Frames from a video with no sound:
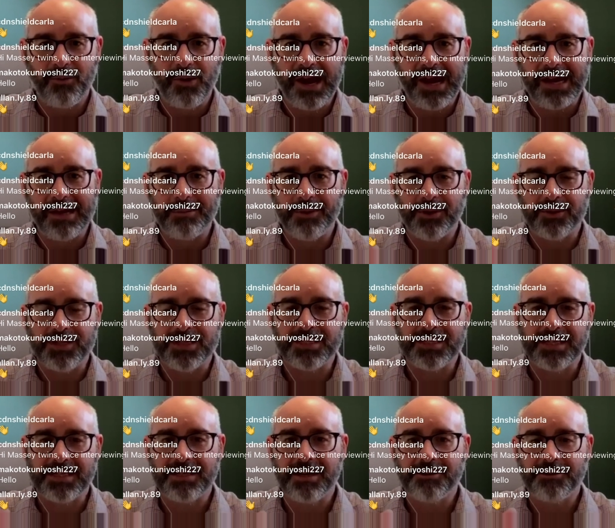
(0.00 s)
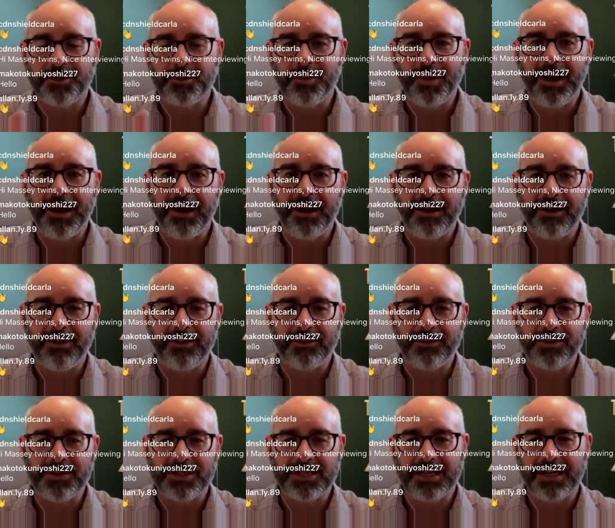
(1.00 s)
weigh about 600
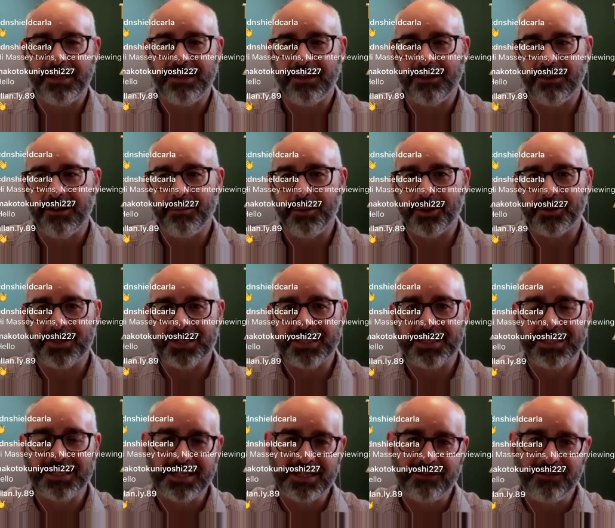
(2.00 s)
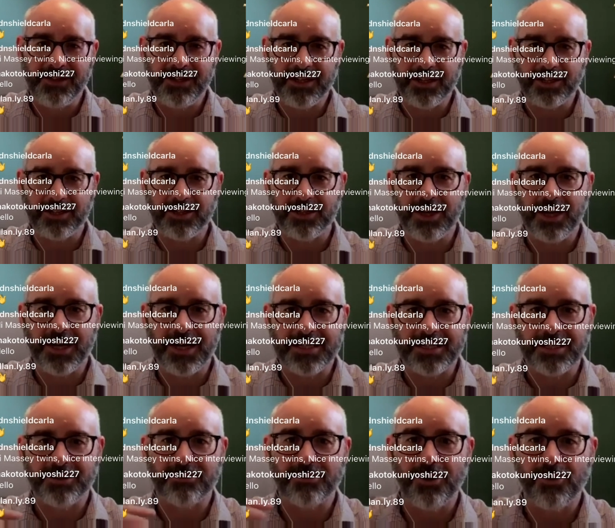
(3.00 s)
pounds and they're about six feet
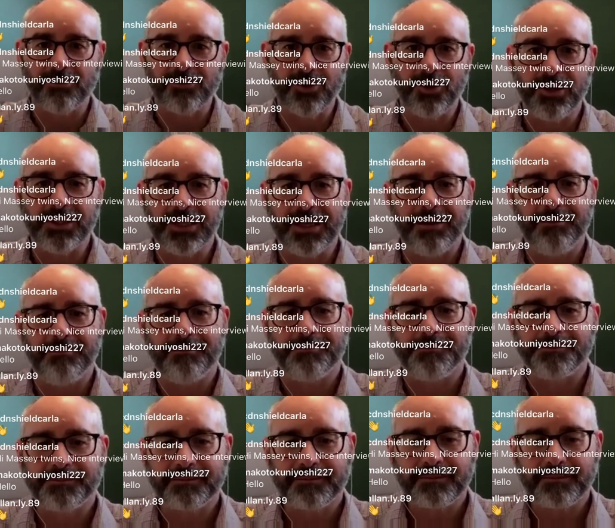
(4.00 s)
across and they're all rolled up.